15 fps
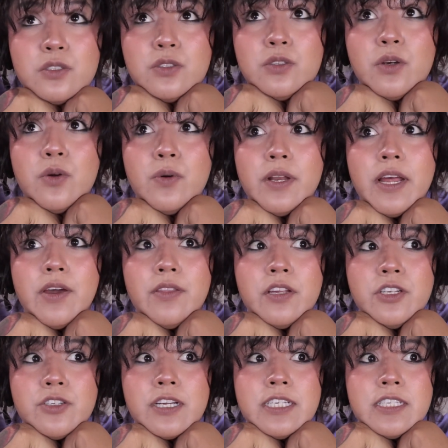So now
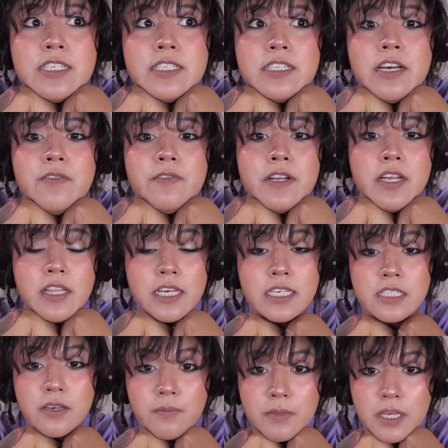the dress is definitely
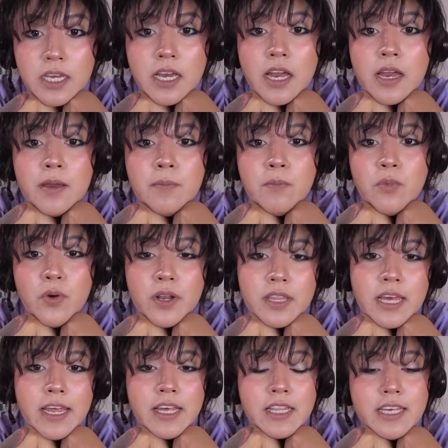something I'm more
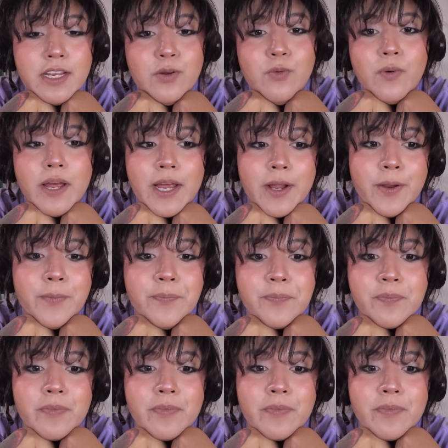likely to wear.